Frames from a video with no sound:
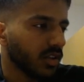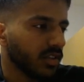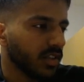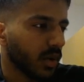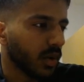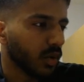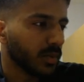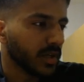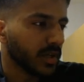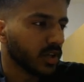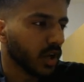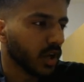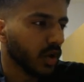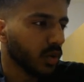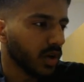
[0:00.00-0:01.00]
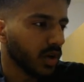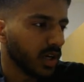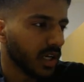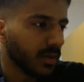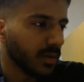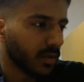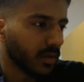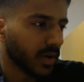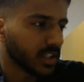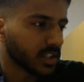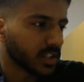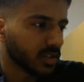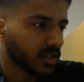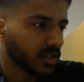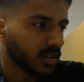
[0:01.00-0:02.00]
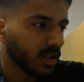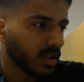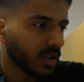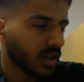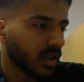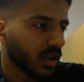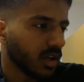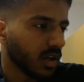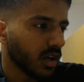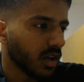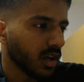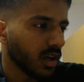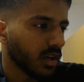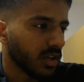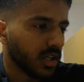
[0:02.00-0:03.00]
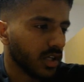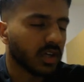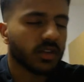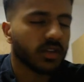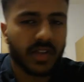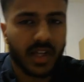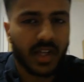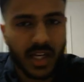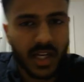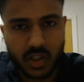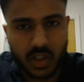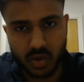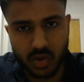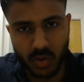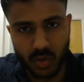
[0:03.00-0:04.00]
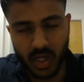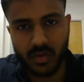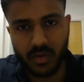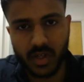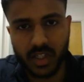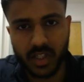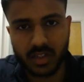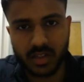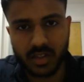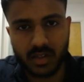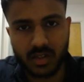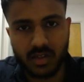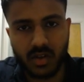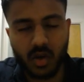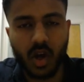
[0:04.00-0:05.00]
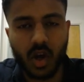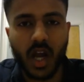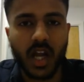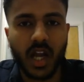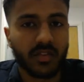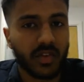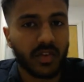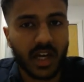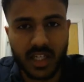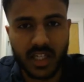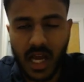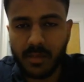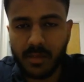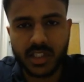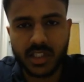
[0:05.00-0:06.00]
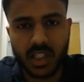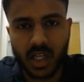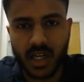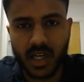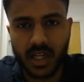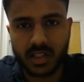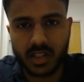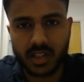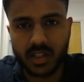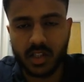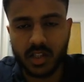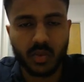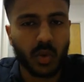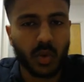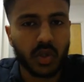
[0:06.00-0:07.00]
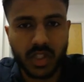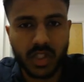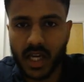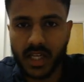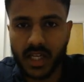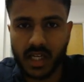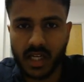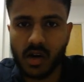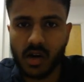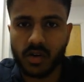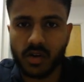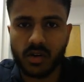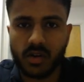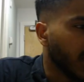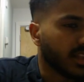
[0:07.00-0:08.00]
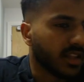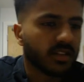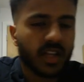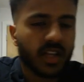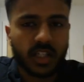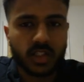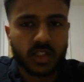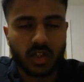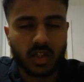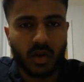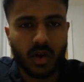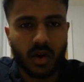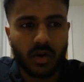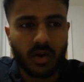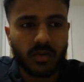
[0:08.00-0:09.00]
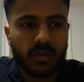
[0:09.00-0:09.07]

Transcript: there will be no liberation. None of the electrons will get released. And if you had an ammeter connected, you won't see any current. In the second scenario,